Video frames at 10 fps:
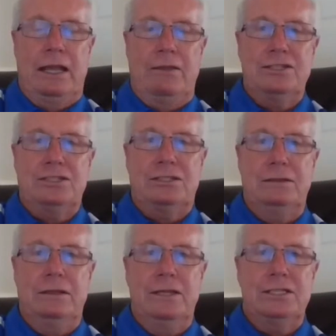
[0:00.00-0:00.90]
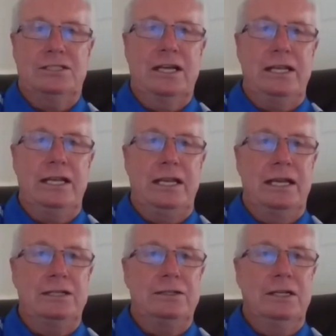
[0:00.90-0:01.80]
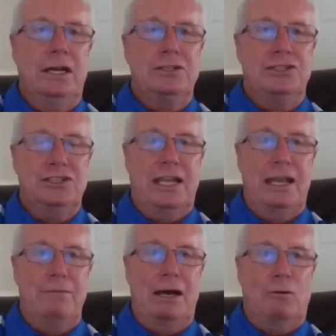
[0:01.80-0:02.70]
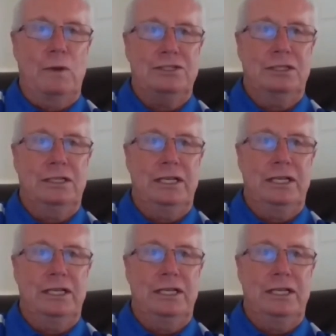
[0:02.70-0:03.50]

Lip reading: And this study just came out recently.